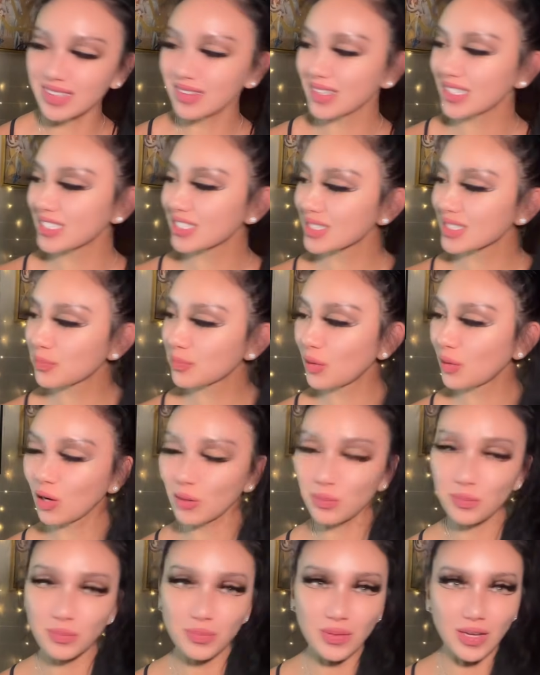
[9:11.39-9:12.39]
They just
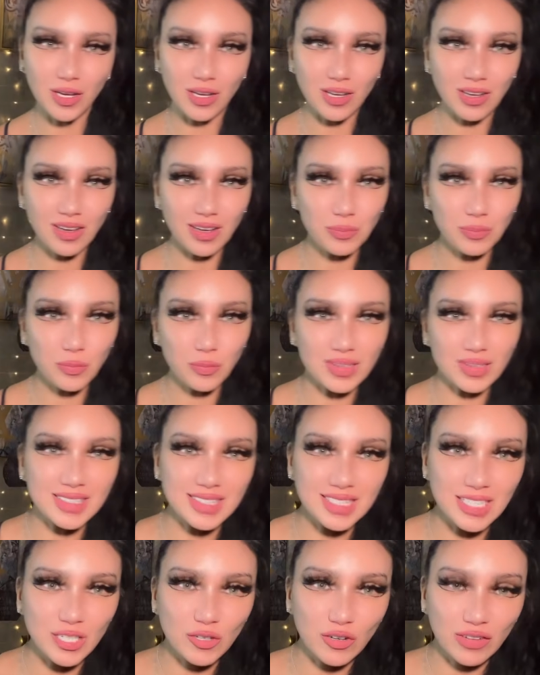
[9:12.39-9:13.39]
pop up with
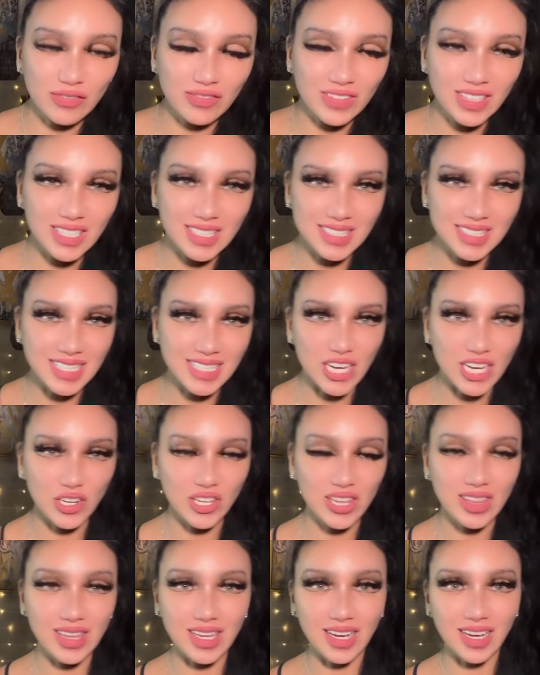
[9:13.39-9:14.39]
secret fees here
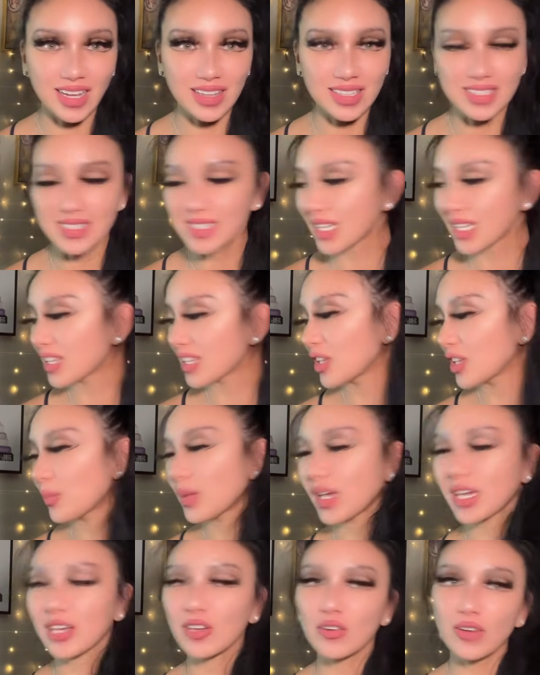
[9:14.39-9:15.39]
and there, and then suddenly you're
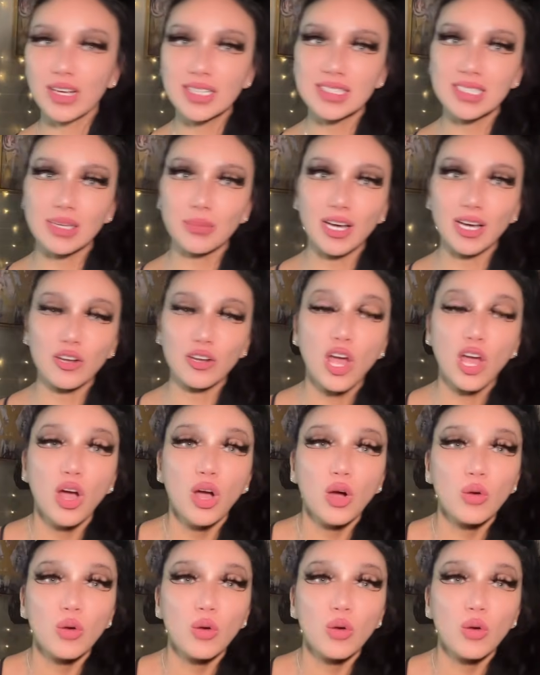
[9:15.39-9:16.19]
paying a crazy amount.